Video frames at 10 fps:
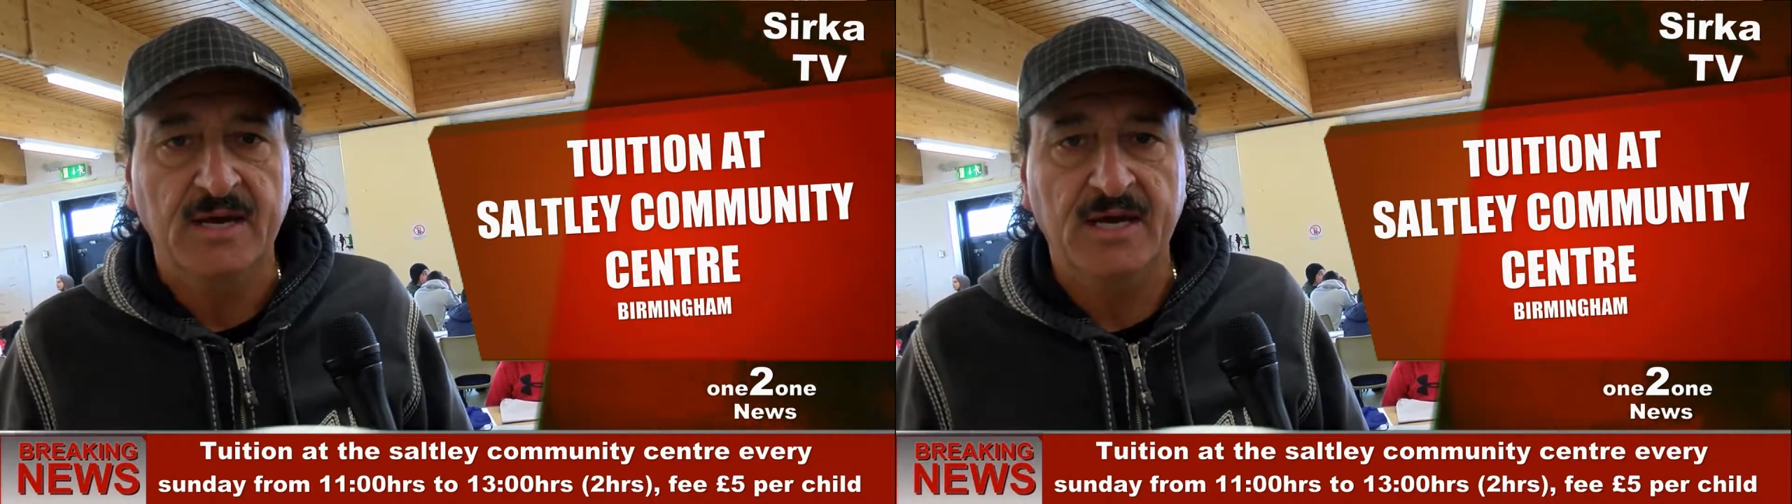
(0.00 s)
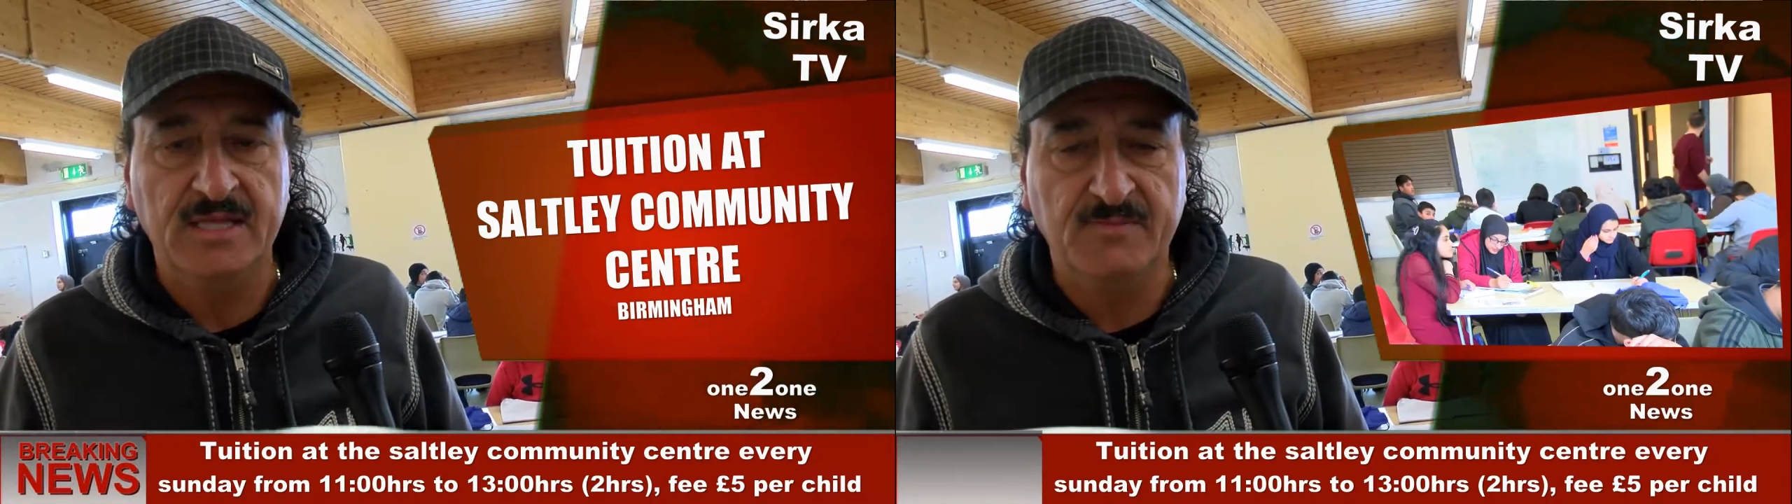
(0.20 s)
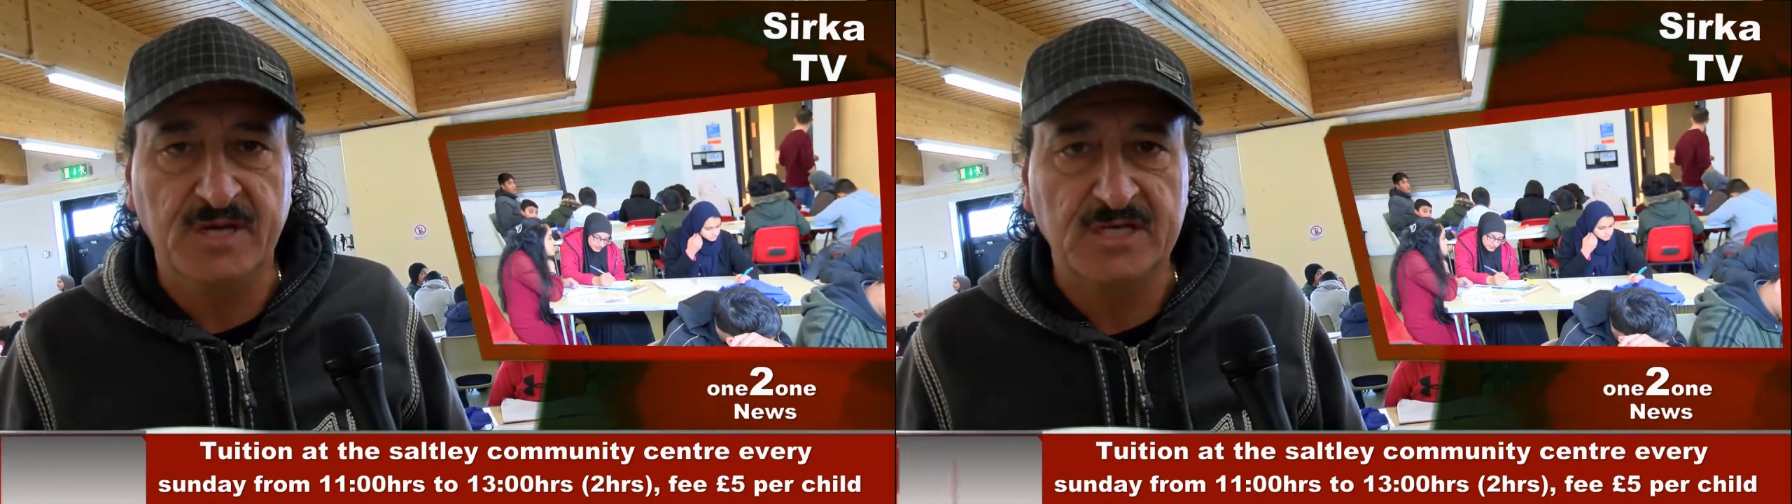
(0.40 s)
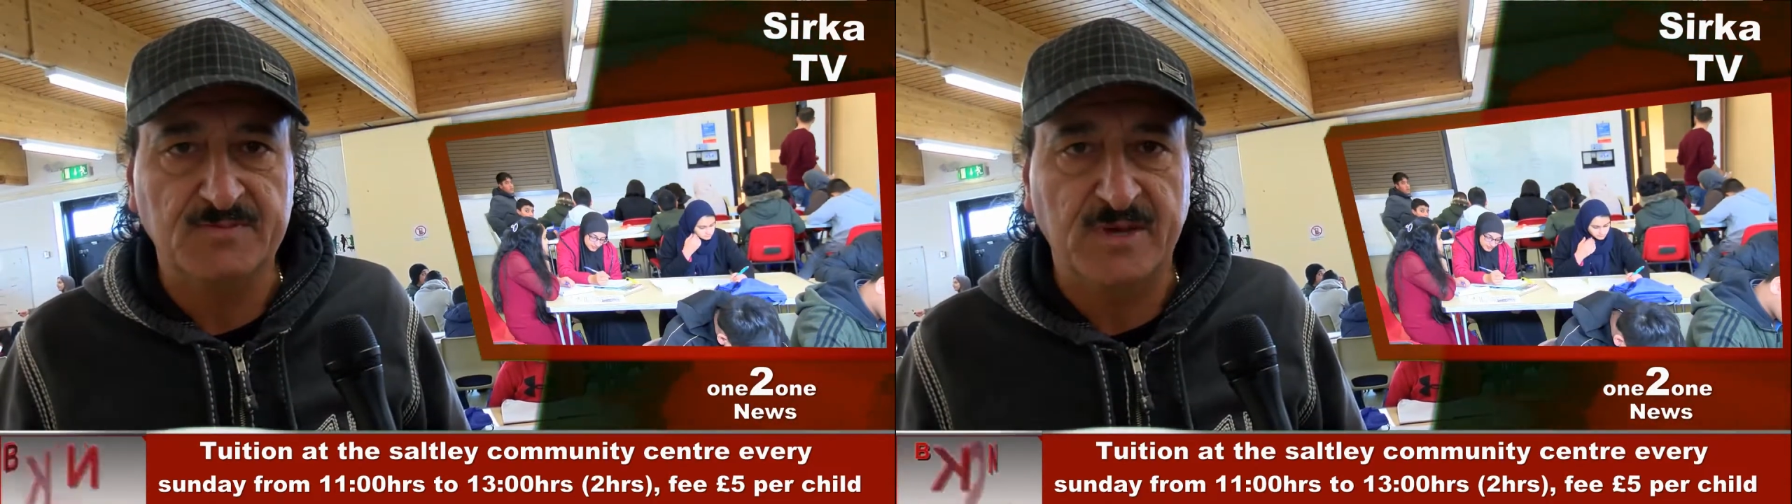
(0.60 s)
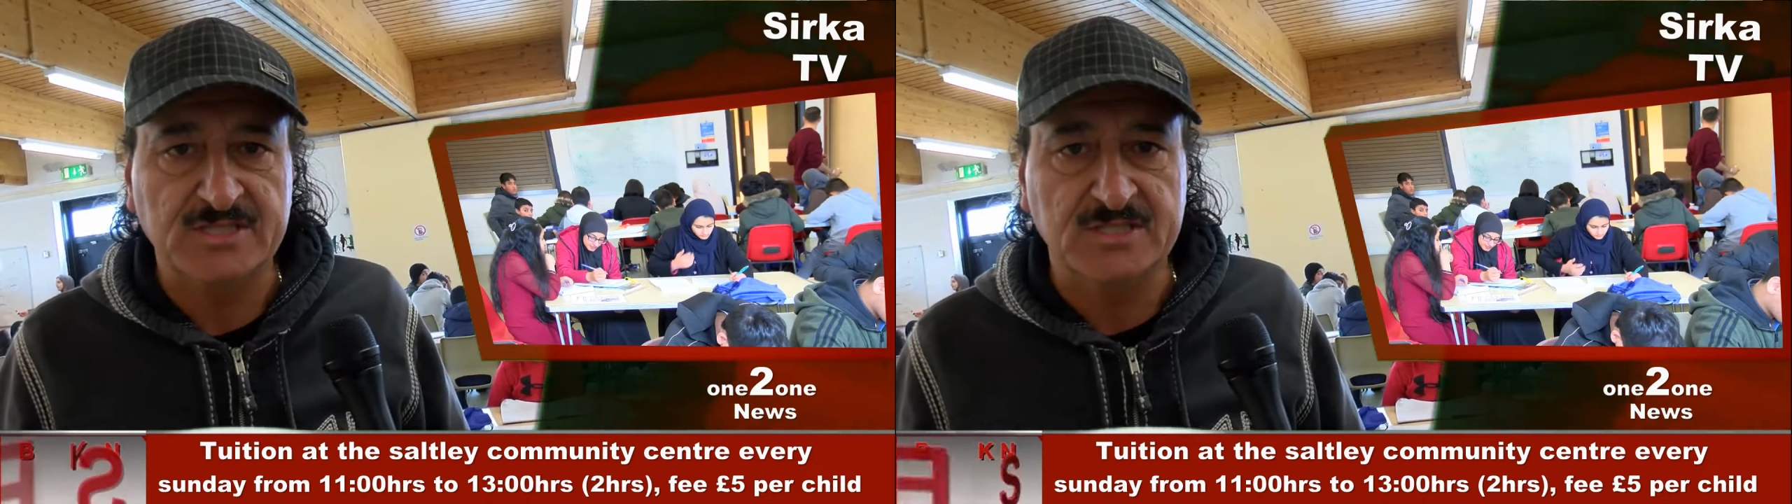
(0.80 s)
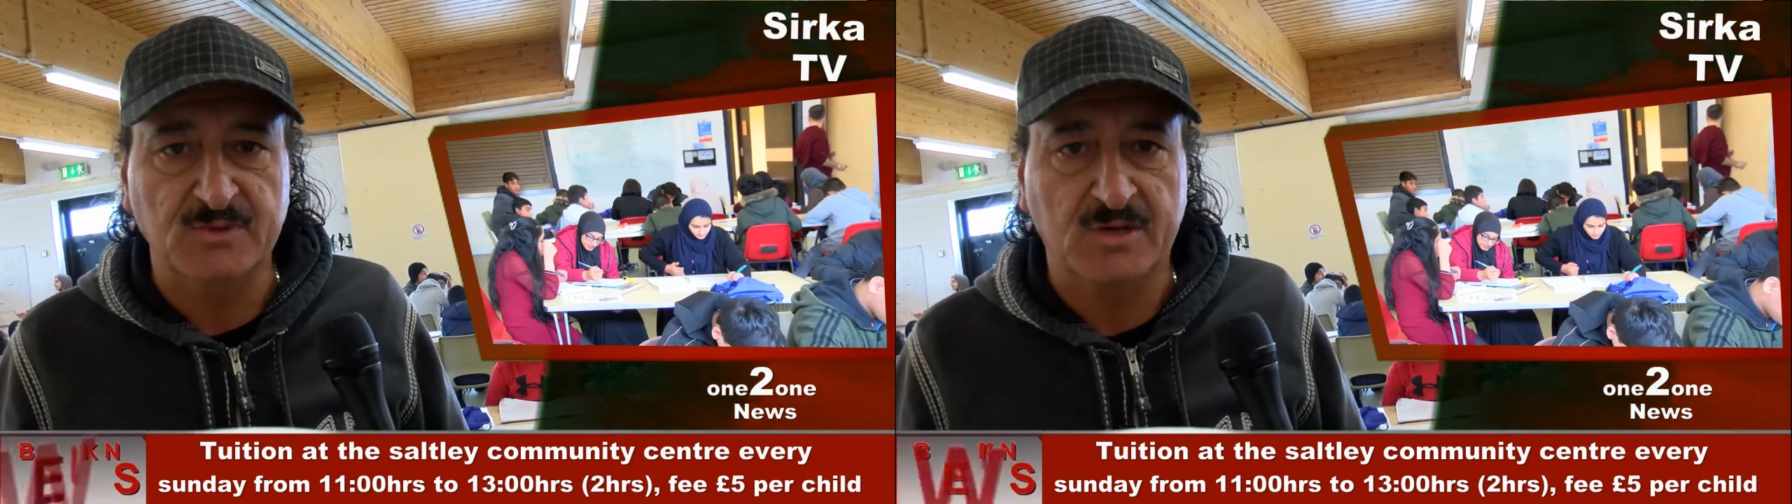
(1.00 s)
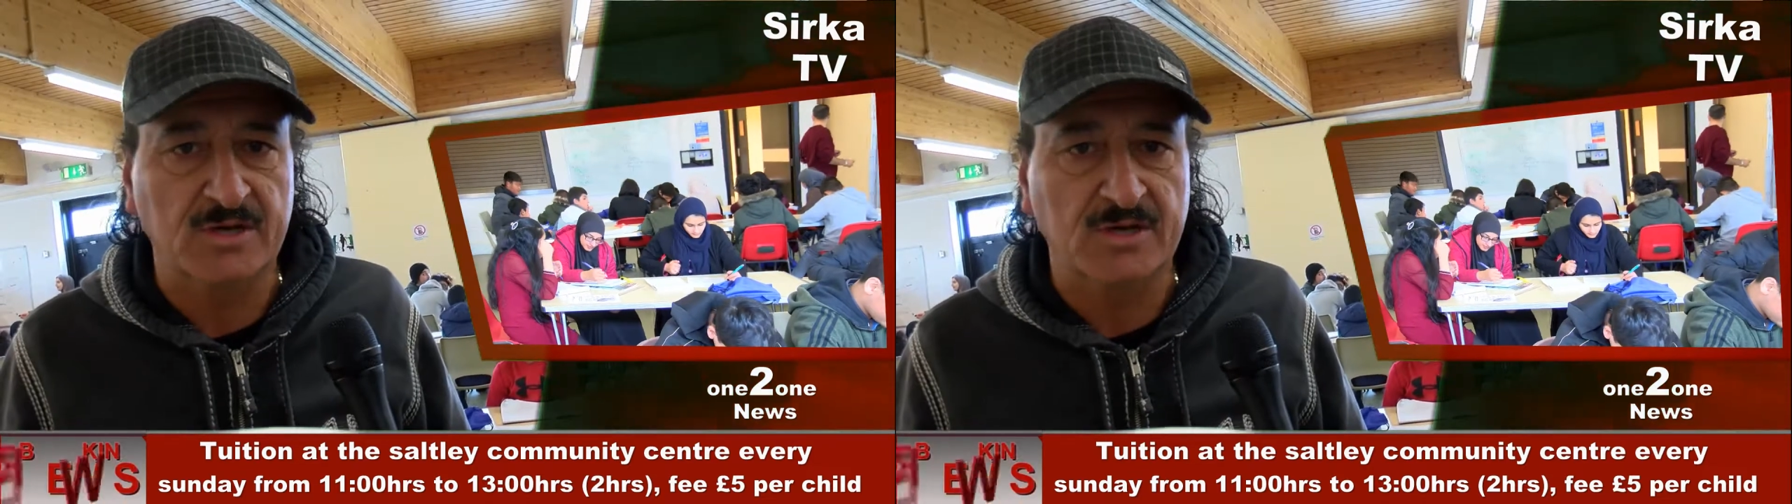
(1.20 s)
and the bigger spaces we